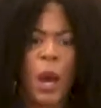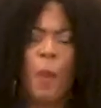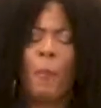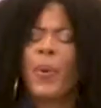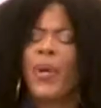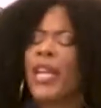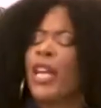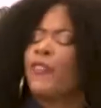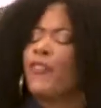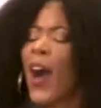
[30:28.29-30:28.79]

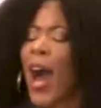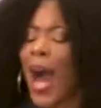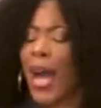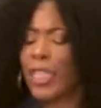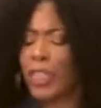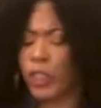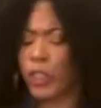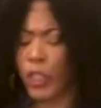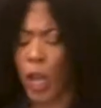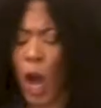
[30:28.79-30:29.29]
But if I
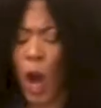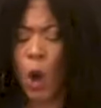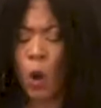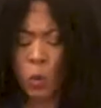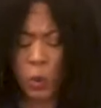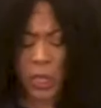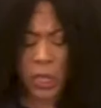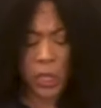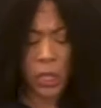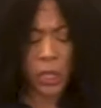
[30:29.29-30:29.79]

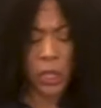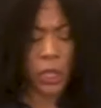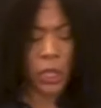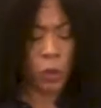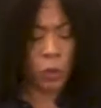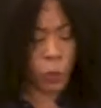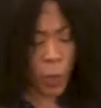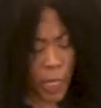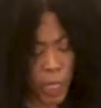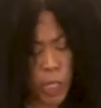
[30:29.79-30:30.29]
don't
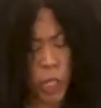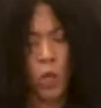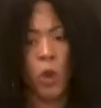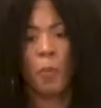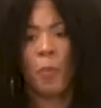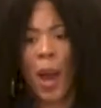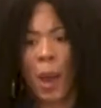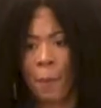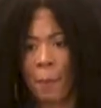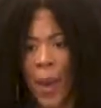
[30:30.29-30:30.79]
renew
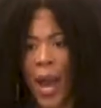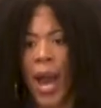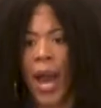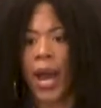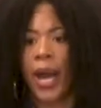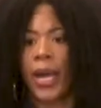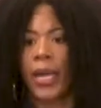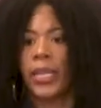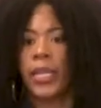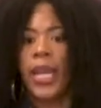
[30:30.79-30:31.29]
my
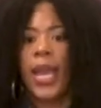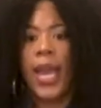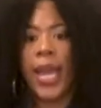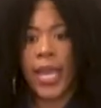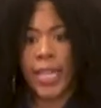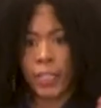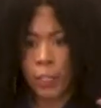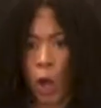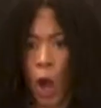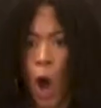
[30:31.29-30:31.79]
mind,
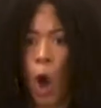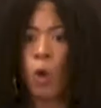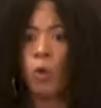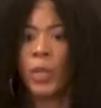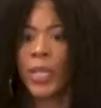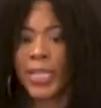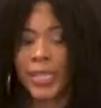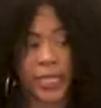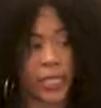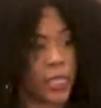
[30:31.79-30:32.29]
it's
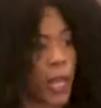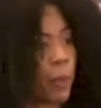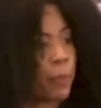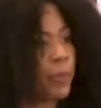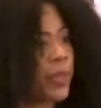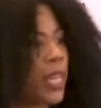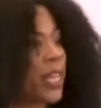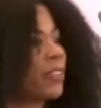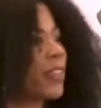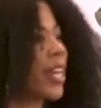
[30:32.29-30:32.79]
only
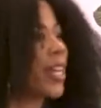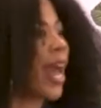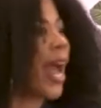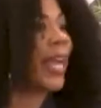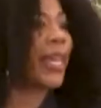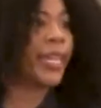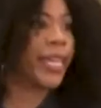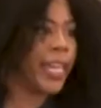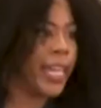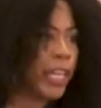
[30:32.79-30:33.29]
something that I
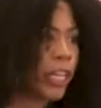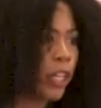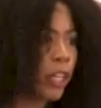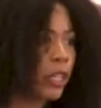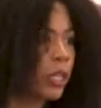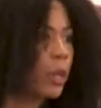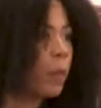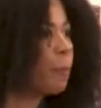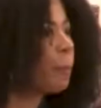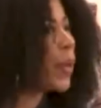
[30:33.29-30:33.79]
hear
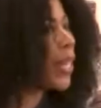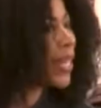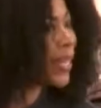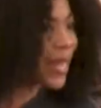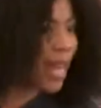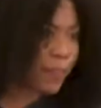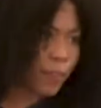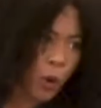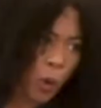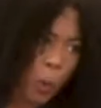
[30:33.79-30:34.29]
but
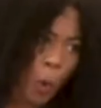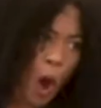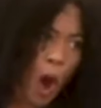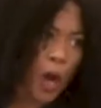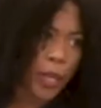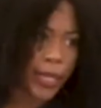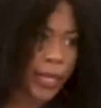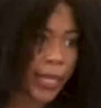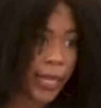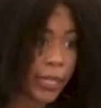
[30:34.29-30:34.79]
never
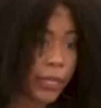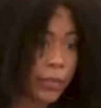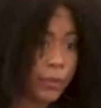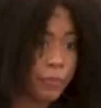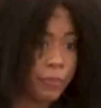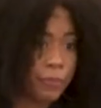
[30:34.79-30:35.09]
walk in.